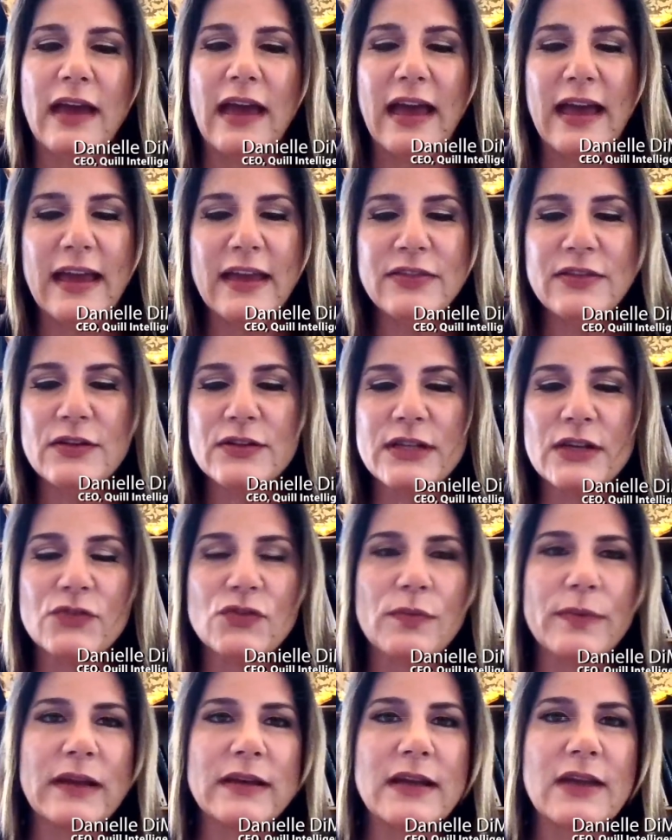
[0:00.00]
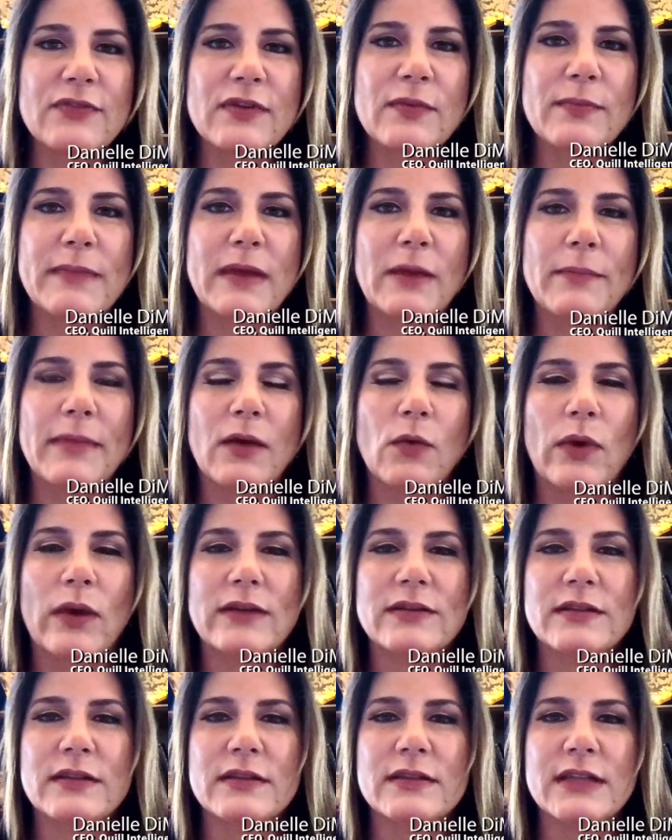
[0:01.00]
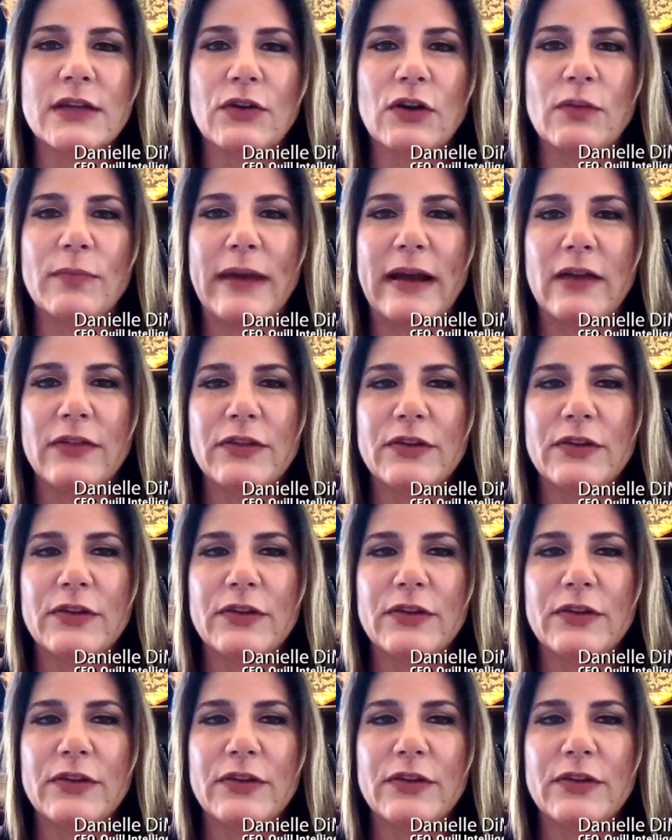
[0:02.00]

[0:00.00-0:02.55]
A, their central bank never went to the zero bound.